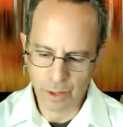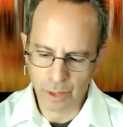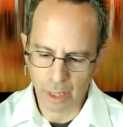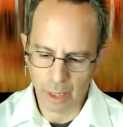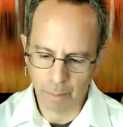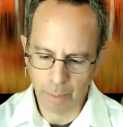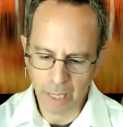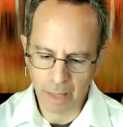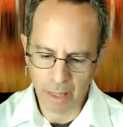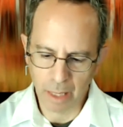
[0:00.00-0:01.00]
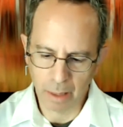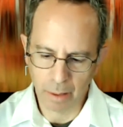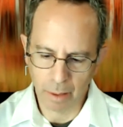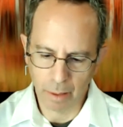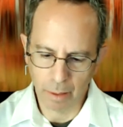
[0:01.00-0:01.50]
But they
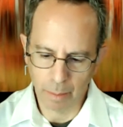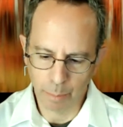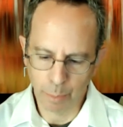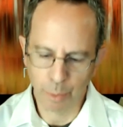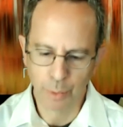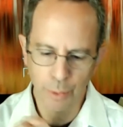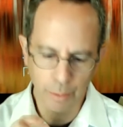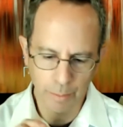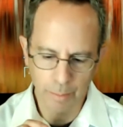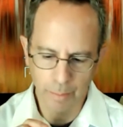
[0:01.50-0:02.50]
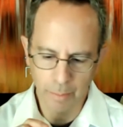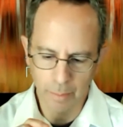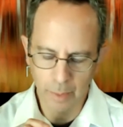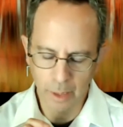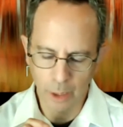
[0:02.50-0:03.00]
start doing it and they
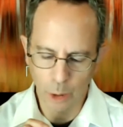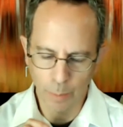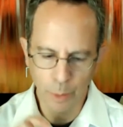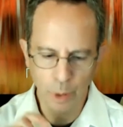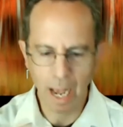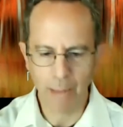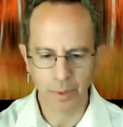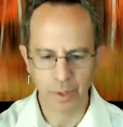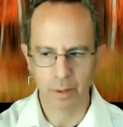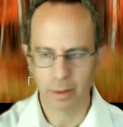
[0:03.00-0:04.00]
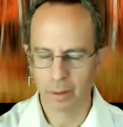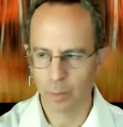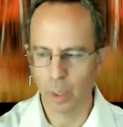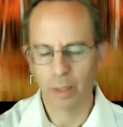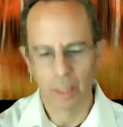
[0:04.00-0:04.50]
see other people doing it. And then they
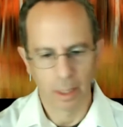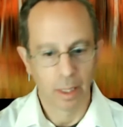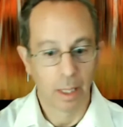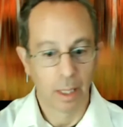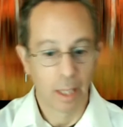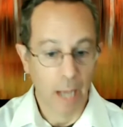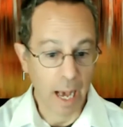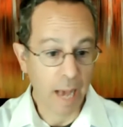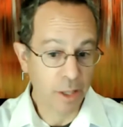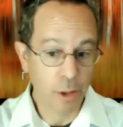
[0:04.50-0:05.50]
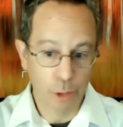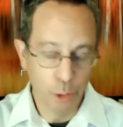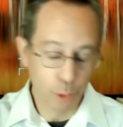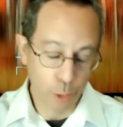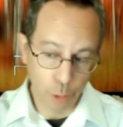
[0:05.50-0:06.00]
say, hey, it's working
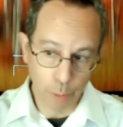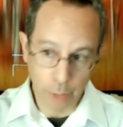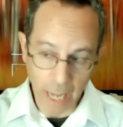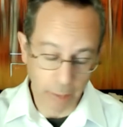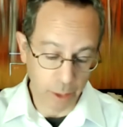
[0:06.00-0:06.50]
for them.